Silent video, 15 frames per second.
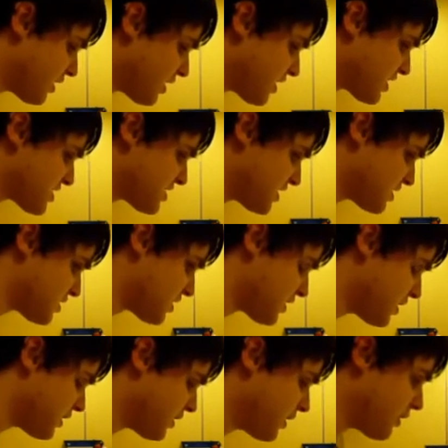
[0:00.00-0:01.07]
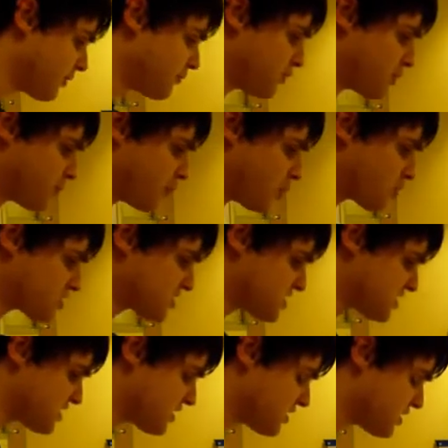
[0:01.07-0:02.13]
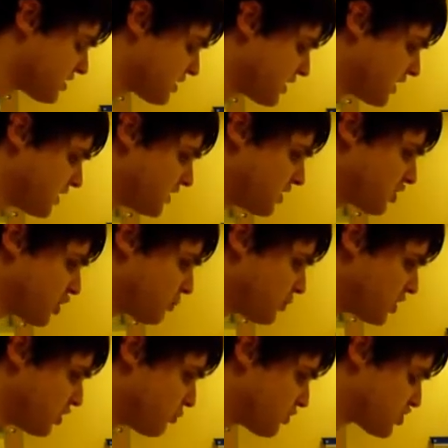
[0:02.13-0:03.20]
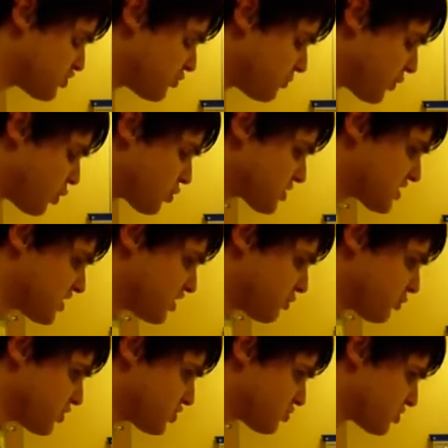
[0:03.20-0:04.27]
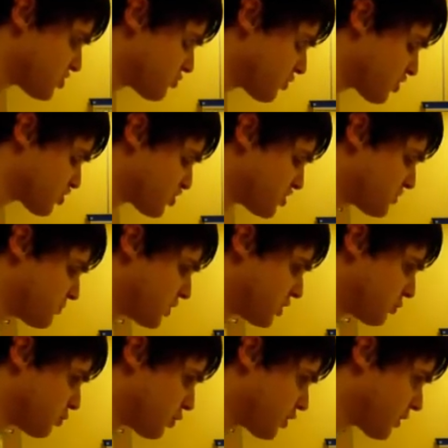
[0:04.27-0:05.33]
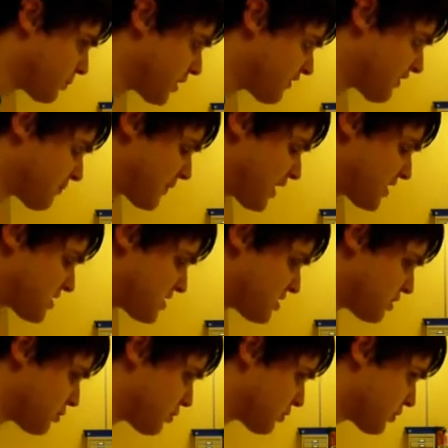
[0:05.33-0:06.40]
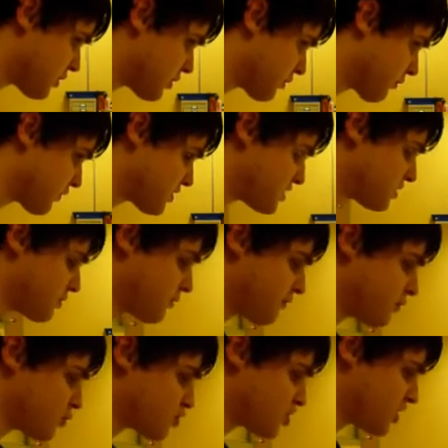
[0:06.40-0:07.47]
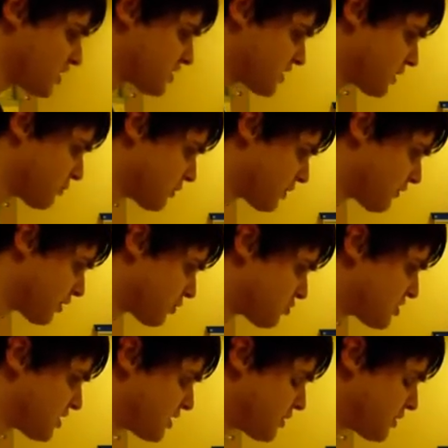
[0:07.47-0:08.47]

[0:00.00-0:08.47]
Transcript: Like I said, the box, it did come with the original box and the original instructions, but they were in a bit of a mess, so I was unfortunately had to get rid of those.